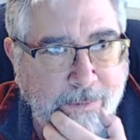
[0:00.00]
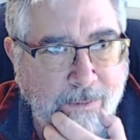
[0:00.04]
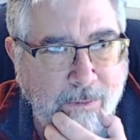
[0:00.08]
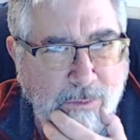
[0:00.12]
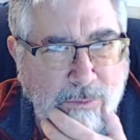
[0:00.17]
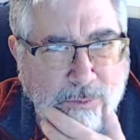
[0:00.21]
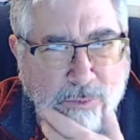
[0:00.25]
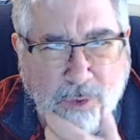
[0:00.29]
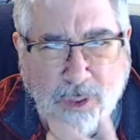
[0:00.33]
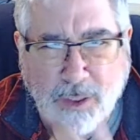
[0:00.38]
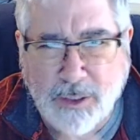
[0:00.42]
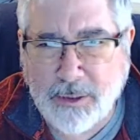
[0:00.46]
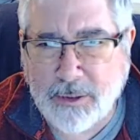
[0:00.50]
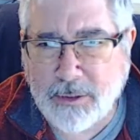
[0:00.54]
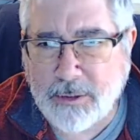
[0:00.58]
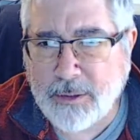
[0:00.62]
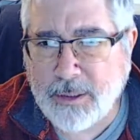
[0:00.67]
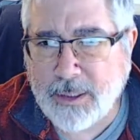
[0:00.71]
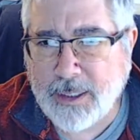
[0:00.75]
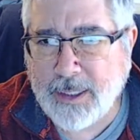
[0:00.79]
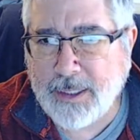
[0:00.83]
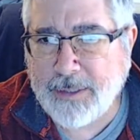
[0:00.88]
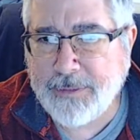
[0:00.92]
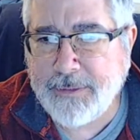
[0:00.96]

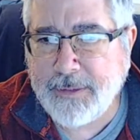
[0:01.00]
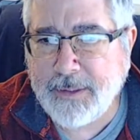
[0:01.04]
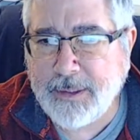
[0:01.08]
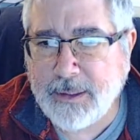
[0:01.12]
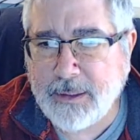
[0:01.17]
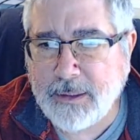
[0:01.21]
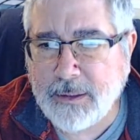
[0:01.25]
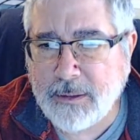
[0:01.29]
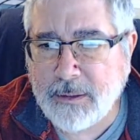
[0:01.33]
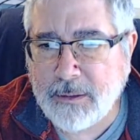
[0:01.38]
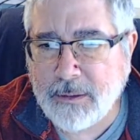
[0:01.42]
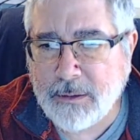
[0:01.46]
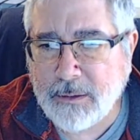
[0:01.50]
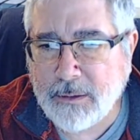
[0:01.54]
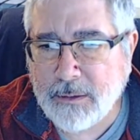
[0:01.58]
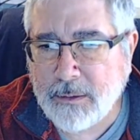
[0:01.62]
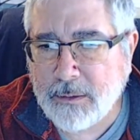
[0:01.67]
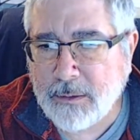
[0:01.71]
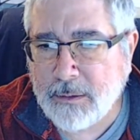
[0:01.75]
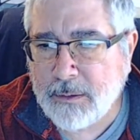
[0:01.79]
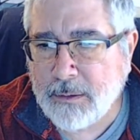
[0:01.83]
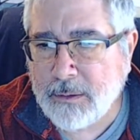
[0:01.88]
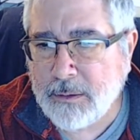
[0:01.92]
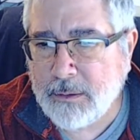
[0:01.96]
runner, I think
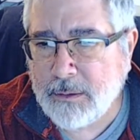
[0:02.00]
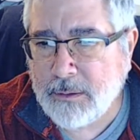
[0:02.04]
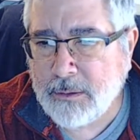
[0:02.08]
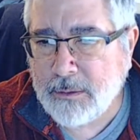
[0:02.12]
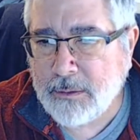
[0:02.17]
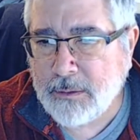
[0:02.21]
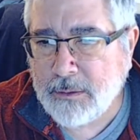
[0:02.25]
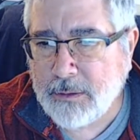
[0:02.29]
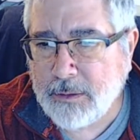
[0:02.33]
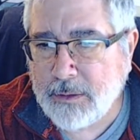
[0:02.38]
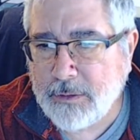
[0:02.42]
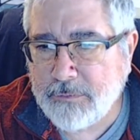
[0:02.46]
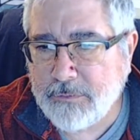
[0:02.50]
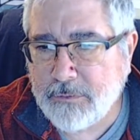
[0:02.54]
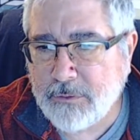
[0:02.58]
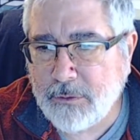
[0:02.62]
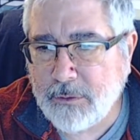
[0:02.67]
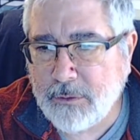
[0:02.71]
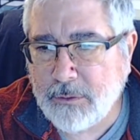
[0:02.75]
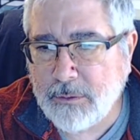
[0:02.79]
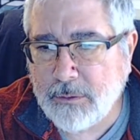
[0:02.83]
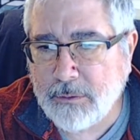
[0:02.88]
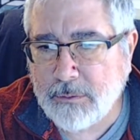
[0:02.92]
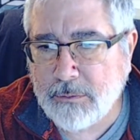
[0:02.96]
it's
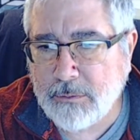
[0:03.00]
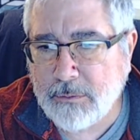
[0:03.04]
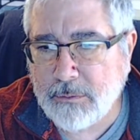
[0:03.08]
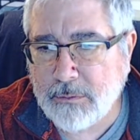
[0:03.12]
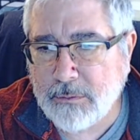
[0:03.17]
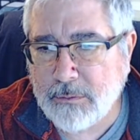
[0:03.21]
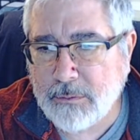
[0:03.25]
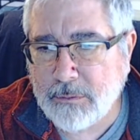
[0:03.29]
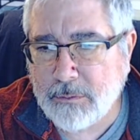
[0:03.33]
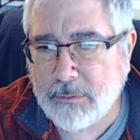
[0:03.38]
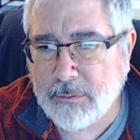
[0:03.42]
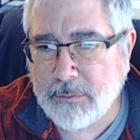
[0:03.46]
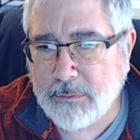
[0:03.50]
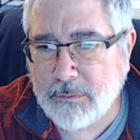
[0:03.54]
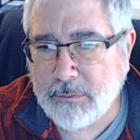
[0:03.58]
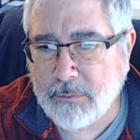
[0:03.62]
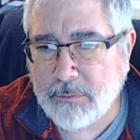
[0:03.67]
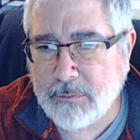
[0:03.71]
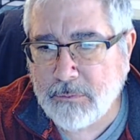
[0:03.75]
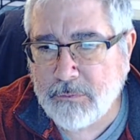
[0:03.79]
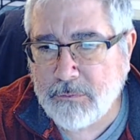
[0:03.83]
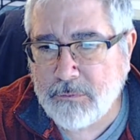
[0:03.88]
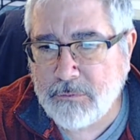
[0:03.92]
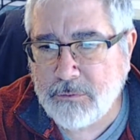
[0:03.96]
called.
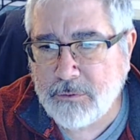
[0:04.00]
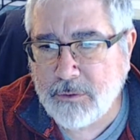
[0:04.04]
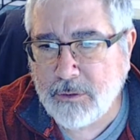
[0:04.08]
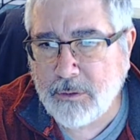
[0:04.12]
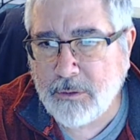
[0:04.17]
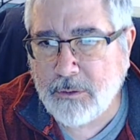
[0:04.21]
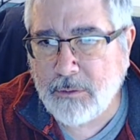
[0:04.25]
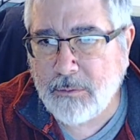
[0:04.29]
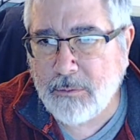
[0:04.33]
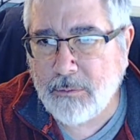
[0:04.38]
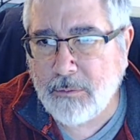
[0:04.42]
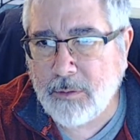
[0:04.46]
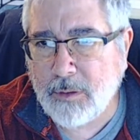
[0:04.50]
So